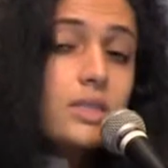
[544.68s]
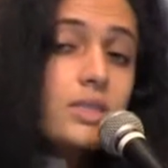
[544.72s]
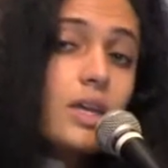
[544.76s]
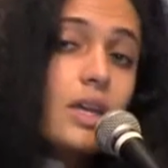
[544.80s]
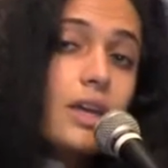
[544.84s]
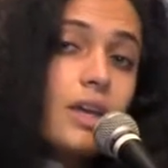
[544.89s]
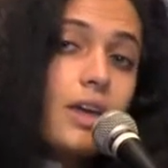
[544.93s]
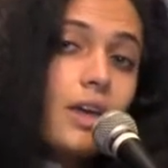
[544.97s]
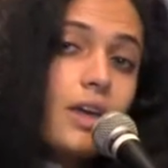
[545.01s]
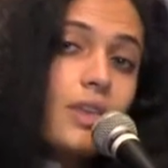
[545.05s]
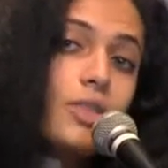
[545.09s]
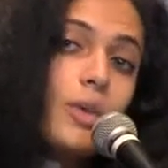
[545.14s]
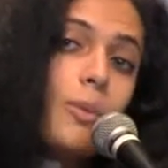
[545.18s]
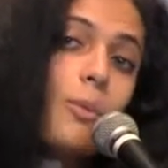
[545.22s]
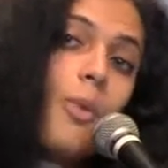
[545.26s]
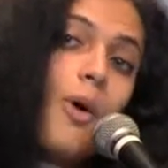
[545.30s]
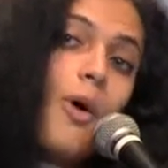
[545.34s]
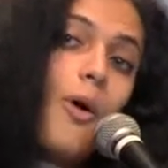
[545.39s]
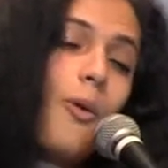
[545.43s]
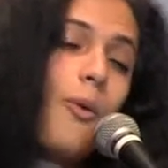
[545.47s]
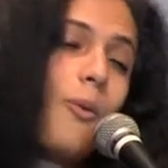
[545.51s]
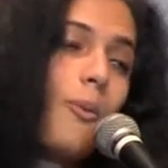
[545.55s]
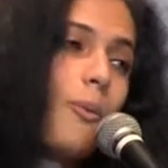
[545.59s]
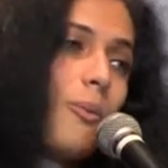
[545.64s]
is dedicate the
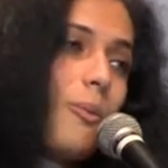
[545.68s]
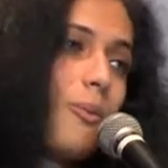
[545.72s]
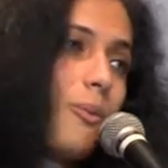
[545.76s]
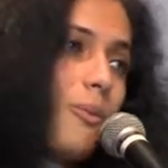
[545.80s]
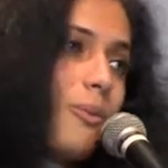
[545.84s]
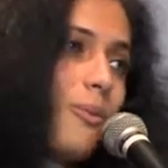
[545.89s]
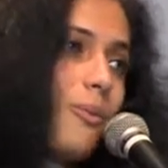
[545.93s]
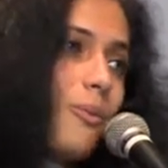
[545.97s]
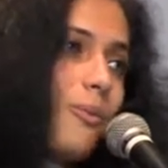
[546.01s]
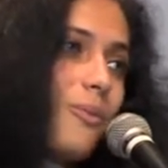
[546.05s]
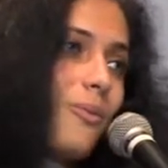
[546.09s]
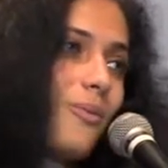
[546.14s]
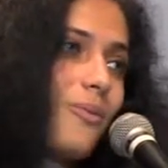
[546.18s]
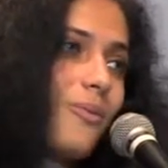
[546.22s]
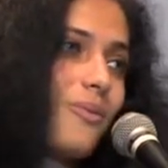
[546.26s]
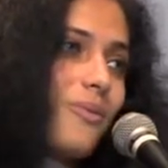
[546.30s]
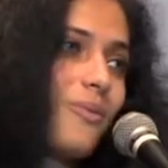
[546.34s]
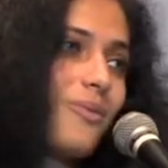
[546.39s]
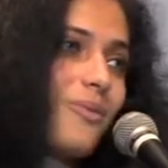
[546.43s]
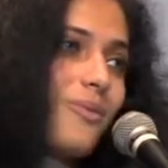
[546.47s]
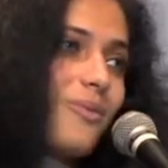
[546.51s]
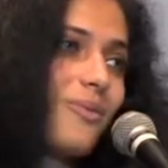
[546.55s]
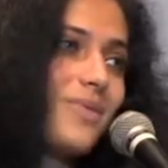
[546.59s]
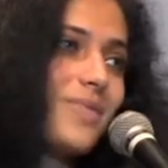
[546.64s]
poem.
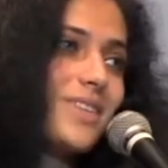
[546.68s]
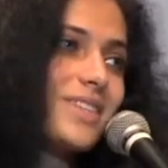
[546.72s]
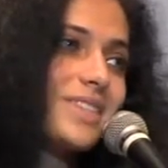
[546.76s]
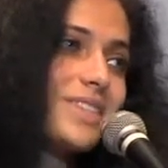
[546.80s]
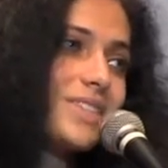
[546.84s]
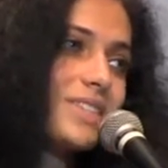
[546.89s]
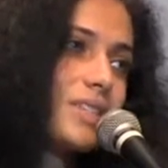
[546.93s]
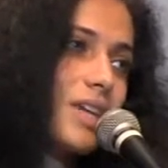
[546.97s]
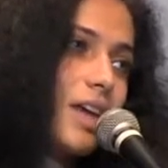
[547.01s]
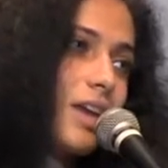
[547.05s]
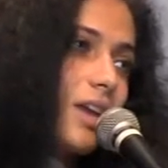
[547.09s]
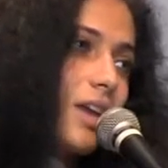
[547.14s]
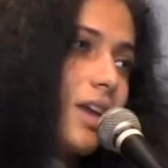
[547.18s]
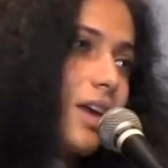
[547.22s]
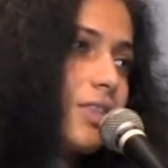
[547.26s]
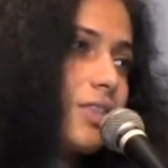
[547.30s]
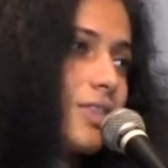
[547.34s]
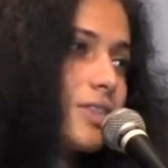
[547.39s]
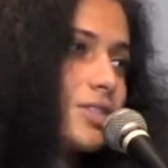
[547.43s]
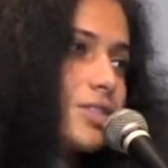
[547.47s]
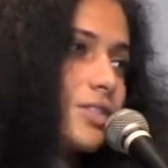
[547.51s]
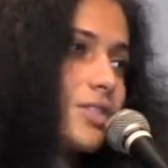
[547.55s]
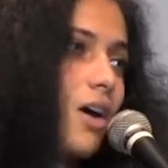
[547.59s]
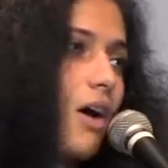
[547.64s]
This is dedicate
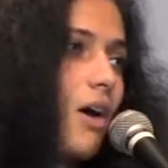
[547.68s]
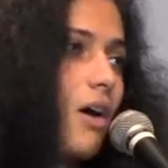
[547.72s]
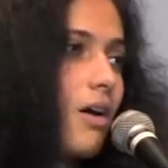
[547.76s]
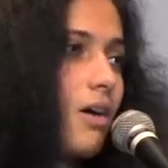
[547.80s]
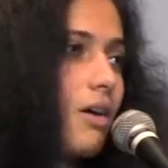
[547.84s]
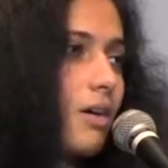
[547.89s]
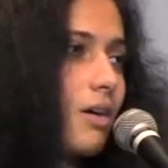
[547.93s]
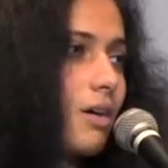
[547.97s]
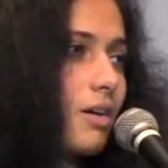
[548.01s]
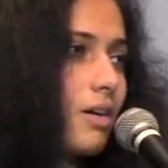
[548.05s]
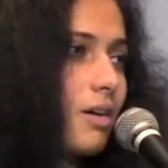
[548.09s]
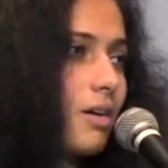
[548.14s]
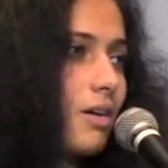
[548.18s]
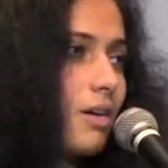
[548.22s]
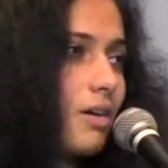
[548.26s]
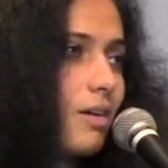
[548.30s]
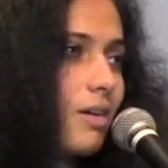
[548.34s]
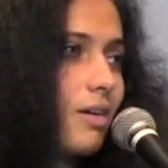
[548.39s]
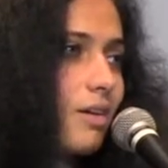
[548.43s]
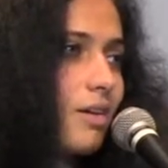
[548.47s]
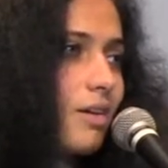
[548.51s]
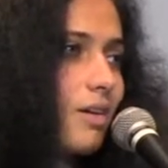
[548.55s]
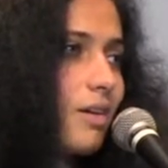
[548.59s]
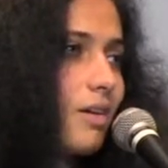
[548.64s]
the song.
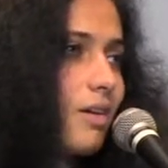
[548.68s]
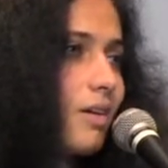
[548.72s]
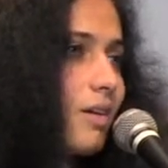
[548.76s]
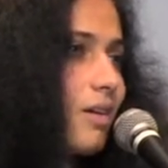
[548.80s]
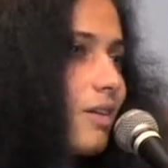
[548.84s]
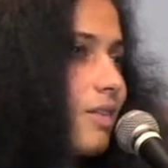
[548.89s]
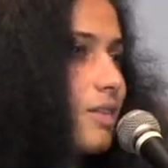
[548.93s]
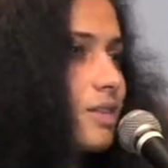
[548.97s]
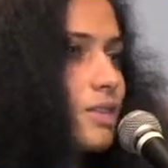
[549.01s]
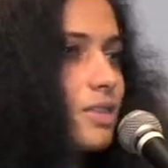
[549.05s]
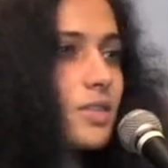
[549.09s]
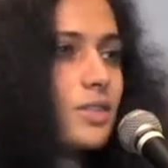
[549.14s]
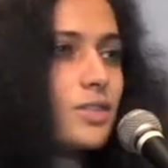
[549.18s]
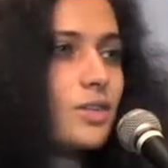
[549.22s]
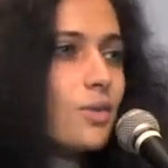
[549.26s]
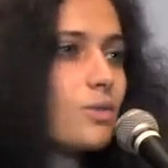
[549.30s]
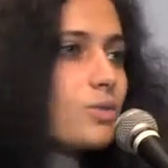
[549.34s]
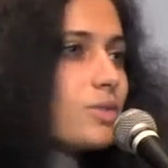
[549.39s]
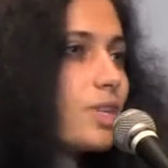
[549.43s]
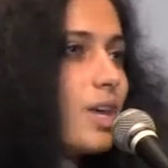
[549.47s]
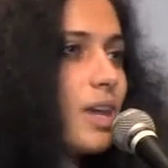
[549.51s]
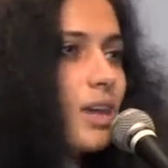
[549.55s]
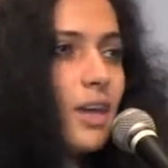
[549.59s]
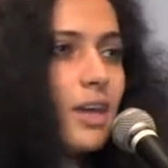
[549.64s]
This is
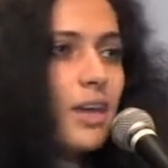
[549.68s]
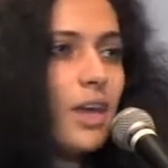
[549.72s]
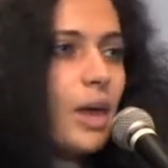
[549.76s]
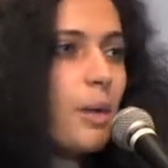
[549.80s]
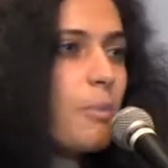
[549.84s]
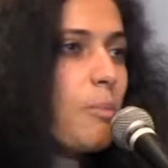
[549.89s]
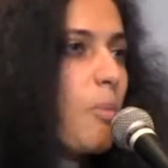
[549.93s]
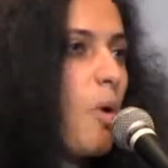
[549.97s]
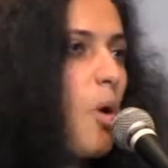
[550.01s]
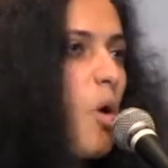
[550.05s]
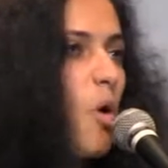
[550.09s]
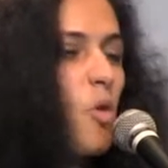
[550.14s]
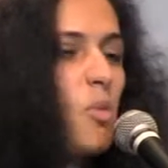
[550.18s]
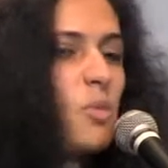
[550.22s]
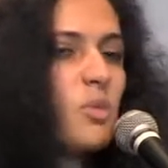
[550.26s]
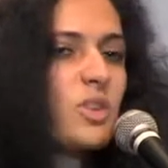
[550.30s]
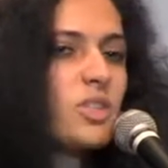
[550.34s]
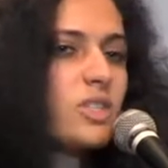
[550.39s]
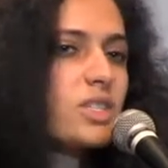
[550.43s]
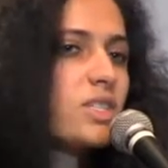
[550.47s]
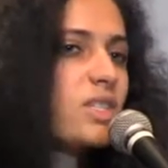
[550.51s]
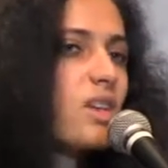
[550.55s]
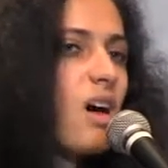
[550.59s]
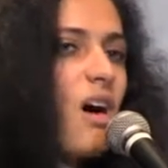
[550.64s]
don't dedicate poem or
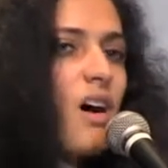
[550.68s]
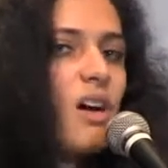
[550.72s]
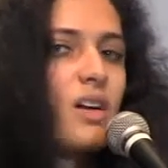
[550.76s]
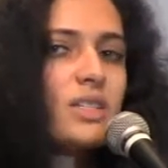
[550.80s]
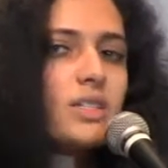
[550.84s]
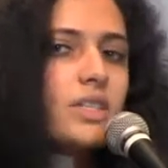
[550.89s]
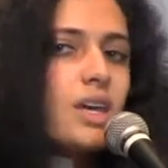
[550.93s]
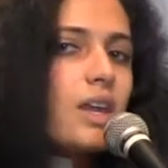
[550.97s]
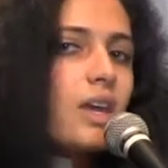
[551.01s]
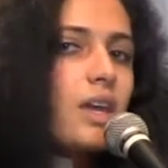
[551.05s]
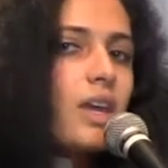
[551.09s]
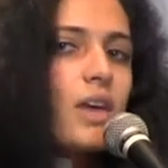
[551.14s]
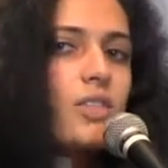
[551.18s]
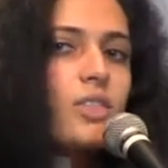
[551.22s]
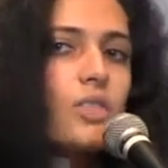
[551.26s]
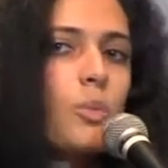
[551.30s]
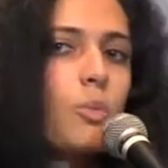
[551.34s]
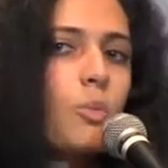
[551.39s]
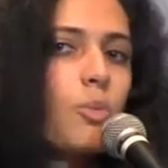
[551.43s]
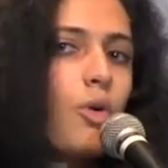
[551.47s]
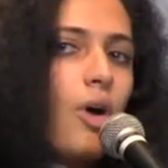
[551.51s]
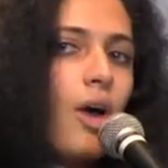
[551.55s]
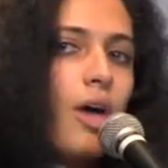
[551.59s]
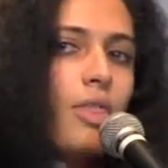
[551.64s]
song, dedicate
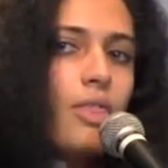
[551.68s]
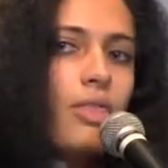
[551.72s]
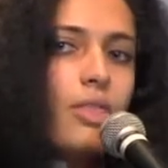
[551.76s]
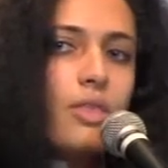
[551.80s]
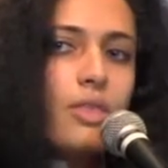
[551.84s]
the breath.